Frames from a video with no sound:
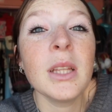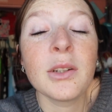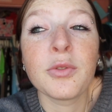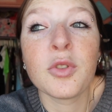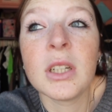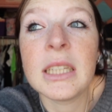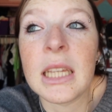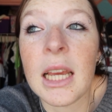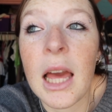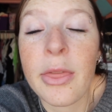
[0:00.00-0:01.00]
like
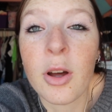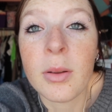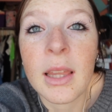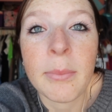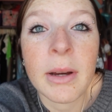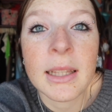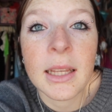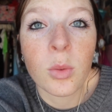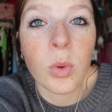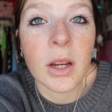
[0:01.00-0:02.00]
freezing. I thought that by
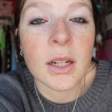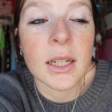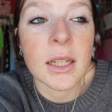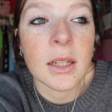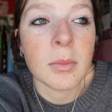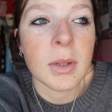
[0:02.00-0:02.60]
like wearing